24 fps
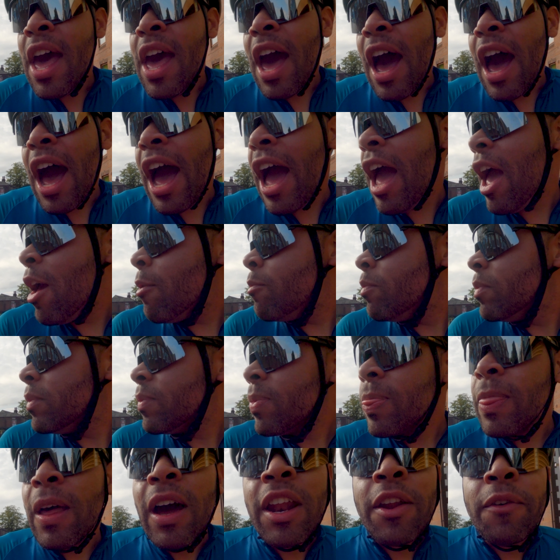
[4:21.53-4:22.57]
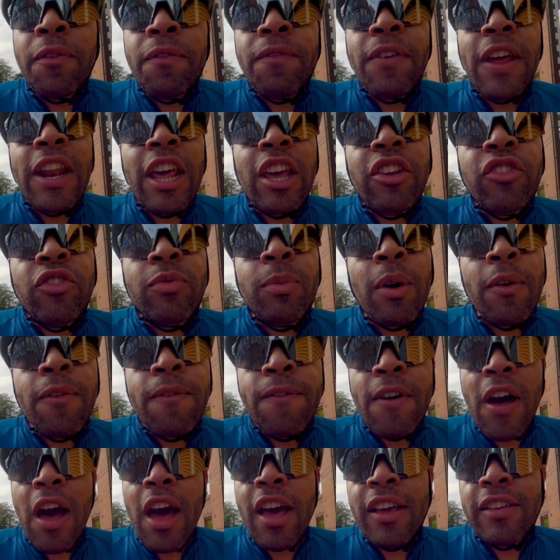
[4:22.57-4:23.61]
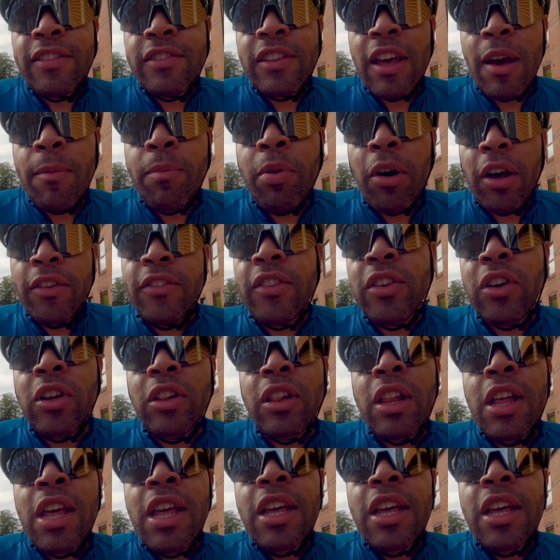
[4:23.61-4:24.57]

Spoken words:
and I finished my first bottle,